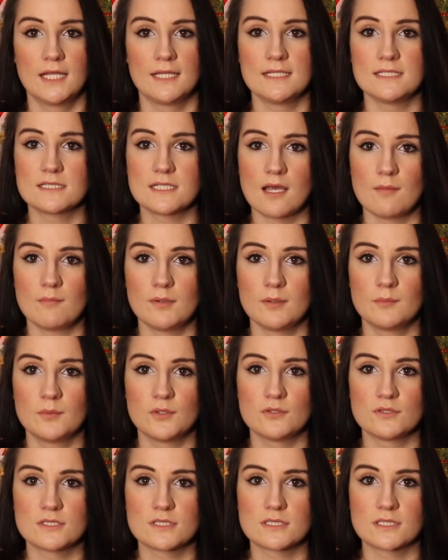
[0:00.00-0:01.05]
These combo
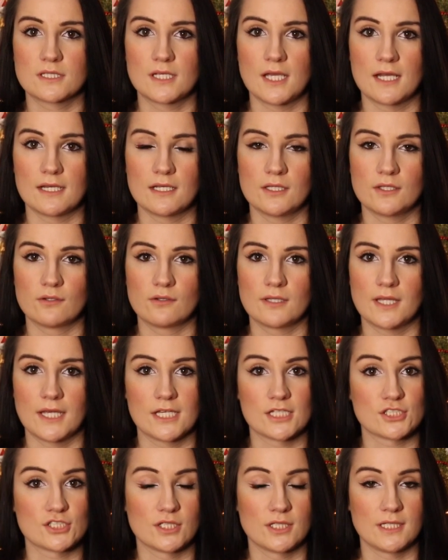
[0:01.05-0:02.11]
boots kind of look like
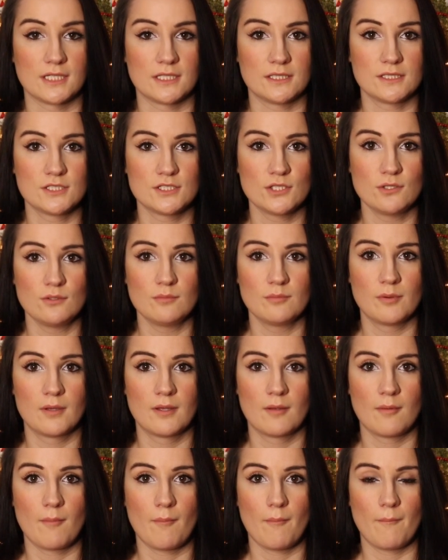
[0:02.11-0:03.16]
a Chanel dupe.
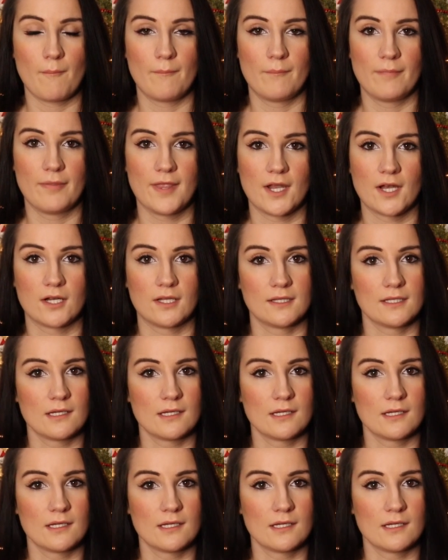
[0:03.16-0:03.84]
They are a